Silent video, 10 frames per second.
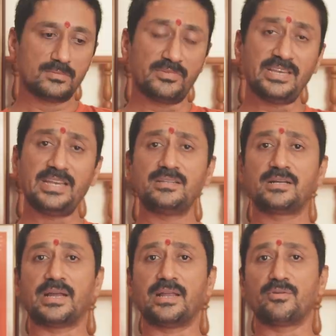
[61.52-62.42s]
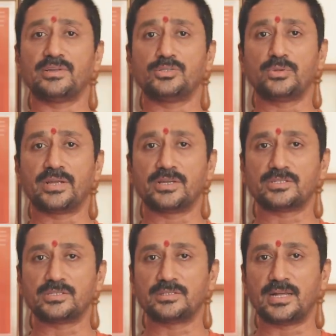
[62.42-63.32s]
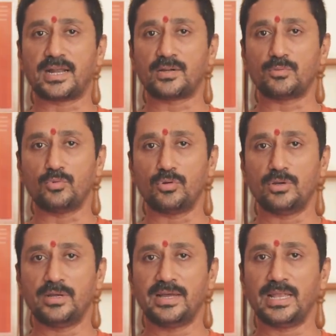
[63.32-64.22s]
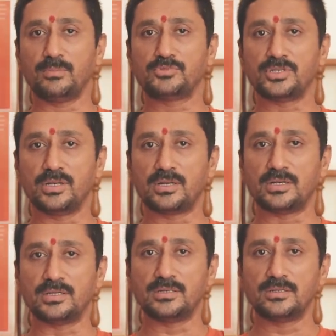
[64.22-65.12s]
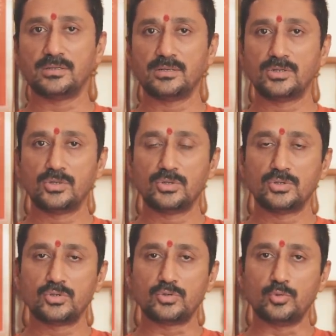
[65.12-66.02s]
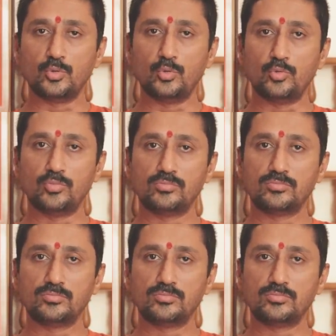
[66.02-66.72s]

We need the kind of education that would help children to